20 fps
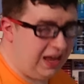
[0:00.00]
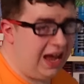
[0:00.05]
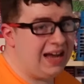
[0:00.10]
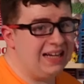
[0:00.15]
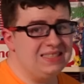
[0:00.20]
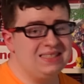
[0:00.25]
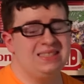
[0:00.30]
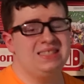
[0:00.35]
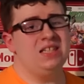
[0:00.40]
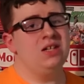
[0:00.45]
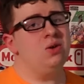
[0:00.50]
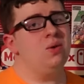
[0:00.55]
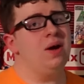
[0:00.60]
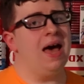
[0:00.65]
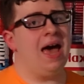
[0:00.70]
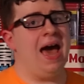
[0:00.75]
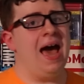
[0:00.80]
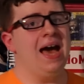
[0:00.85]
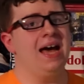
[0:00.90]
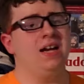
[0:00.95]
I still
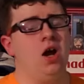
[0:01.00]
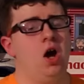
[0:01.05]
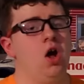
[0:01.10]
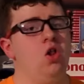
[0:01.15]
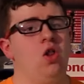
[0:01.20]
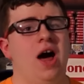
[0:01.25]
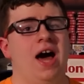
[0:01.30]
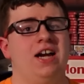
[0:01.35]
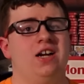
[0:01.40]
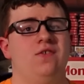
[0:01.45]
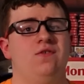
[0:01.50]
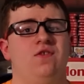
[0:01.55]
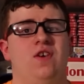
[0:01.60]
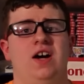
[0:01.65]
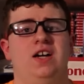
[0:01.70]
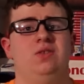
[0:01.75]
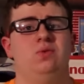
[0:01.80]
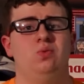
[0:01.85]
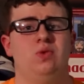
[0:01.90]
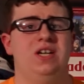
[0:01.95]
had a lot of
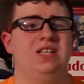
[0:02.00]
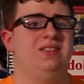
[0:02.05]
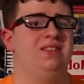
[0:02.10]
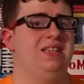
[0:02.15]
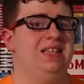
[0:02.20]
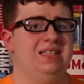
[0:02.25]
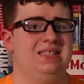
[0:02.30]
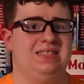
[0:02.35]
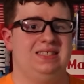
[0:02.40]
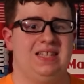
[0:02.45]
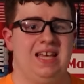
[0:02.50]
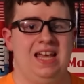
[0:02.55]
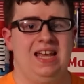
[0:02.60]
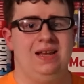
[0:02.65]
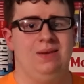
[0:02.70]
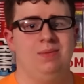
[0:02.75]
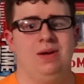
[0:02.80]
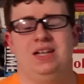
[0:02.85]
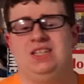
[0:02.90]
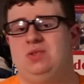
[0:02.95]
fun with this
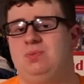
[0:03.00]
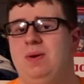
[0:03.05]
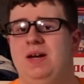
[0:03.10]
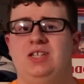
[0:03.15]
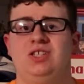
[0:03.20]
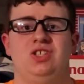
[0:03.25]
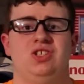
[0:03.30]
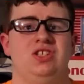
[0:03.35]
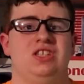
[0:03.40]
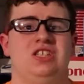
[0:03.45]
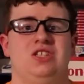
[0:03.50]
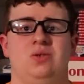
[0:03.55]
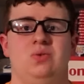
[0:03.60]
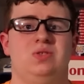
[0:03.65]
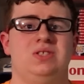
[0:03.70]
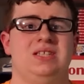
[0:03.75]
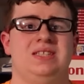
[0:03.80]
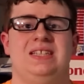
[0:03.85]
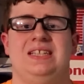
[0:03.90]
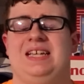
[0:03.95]
game, especially
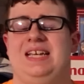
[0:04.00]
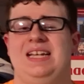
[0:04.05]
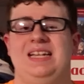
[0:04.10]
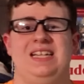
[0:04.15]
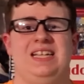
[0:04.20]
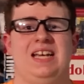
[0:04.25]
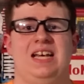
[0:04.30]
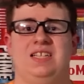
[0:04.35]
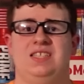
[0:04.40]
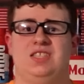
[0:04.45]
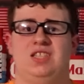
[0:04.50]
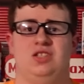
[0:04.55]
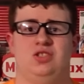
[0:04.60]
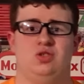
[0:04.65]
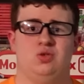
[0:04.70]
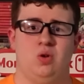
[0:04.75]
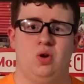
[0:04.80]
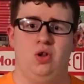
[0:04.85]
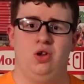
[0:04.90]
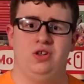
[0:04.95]
using the NES
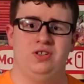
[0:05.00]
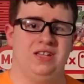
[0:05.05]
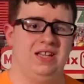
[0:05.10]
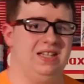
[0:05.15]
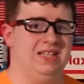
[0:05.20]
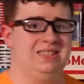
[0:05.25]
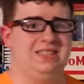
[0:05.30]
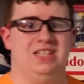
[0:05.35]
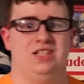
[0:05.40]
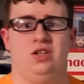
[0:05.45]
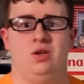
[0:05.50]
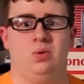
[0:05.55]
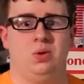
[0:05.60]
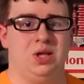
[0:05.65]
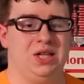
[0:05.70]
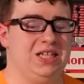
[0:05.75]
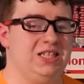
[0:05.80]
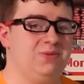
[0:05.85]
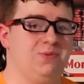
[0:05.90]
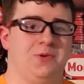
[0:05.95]
controller that Nintendo
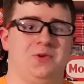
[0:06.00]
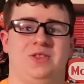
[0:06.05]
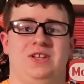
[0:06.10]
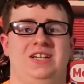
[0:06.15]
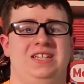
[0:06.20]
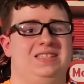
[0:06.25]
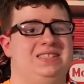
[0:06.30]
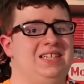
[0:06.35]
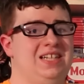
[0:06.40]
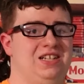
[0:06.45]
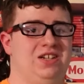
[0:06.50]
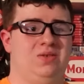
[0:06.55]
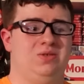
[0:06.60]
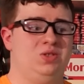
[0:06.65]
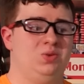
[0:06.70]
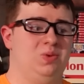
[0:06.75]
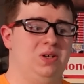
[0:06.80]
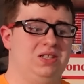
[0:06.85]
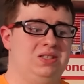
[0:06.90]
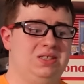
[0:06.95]
released for the Nintendo
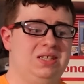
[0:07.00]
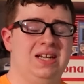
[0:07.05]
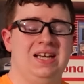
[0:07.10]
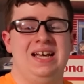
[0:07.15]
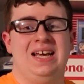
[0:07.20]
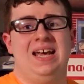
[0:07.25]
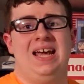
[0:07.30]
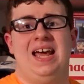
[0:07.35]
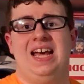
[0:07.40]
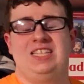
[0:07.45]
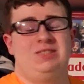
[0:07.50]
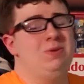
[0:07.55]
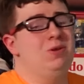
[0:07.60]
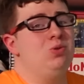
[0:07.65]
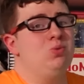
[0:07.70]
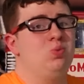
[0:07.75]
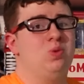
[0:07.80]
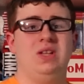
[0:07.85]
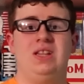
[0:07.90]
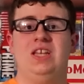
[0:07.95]
Switch. It's
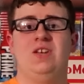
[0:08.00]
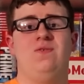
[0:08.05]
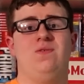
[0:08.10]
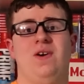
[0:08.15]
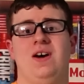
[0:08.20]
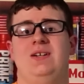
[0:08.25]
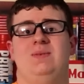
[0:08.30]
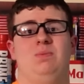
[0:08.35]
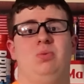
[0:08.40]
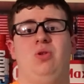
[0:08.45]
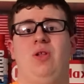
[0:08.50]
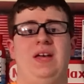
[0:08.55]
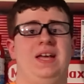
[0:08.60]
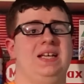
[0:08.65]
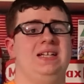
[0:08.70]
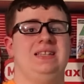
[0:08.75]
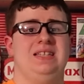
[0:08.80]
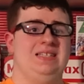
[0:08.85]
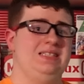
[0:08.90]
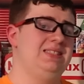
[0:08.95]
been really fun
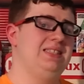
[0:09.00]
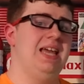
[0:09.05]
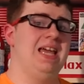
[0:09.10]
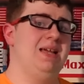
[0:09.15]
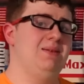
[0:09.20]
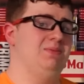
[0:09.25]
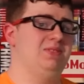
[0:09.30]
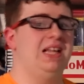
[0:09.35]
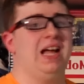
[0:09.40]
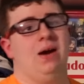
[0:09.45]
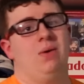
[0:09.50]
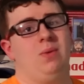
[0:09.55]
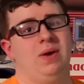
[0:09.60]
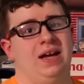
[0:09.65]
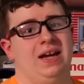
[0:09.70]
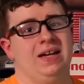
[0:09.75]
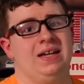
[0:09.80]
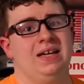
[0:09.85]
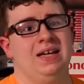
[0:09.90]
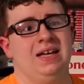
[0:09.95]
playing these games that
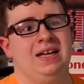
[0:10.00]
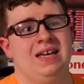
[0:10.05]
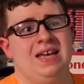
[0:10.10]
way.